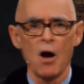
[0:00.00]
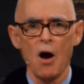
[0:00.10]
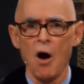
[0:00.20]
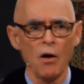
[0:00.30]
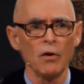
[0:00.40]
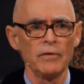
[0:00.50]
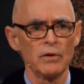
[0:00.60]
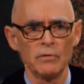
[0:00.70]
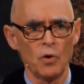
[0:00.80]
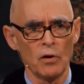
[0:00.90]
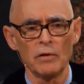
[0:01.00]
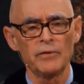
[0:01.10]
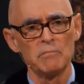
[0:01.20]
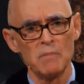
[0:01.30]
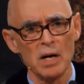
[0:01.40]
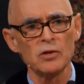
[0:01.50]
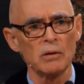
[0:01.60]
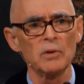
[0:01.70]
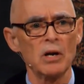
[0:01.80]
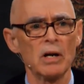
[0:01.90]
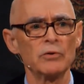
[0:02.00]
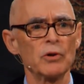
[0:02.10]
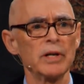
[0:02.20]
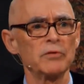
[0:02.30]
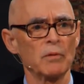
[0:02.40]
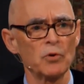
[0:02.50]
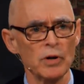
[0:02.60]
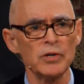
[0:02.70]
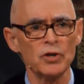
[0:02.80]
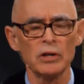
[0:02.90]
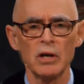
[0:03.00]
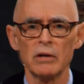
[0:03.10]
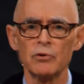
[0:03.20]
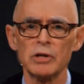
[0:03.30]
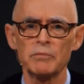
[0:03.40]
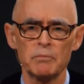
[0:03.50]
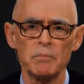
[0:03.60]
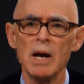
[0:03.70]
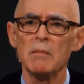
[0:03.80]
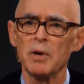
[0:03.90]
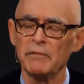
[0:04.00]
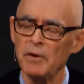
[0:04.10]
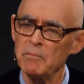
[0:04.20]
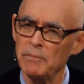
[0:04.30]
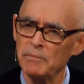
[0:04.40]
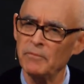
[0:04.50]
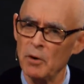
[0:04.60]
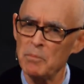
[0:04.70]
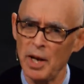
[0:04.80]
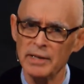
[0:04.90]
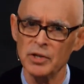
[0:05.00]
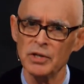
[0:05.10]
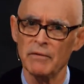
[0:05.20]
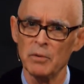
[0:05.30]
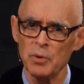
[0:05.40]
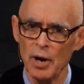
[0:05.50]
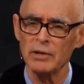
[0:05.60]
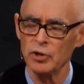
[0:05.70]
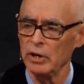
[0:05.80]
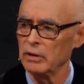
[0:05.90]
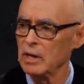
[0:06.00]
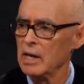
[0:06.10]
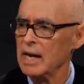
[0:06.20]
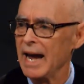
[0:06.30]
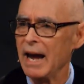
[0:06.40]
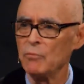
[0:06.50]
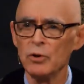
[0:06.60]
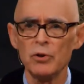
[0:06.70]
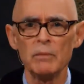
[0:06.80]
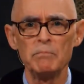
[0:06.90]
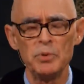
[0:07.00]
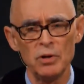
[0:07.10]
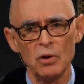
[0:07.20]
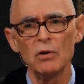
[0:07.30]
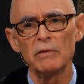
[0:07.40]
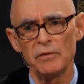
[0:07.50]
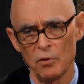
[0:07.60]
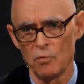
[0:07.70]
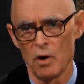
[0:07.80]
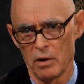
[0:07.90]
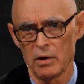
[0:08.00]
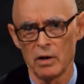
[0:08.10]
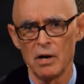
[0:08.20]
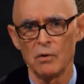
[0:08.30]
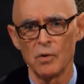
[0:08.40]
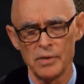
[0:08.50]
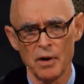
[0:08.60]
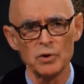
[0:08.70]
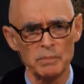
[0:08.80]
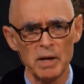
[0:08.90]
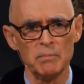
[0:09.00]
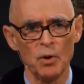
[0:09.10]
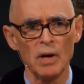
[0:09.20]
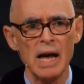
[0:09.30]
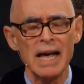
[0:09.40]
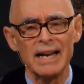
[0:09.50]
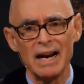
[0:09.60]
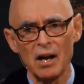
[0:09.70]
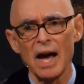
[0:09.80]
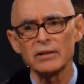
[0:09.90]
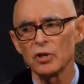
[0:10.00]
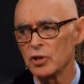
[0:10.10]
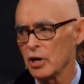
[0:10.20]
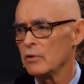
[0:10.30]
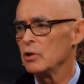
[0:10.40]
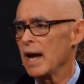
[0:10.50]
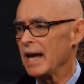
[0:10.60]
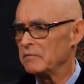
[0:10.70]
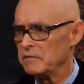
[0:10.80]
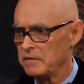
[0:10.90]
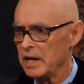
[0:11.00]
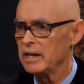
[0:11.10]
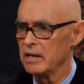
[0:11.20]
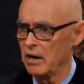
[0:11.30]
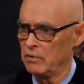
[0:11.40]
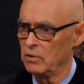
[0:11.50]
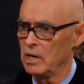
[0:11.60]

all over the world, from Muslim countries, from Christian countries, but from, from places of oppression. And we're doing beautiful work with those people. And I'd like to show you a video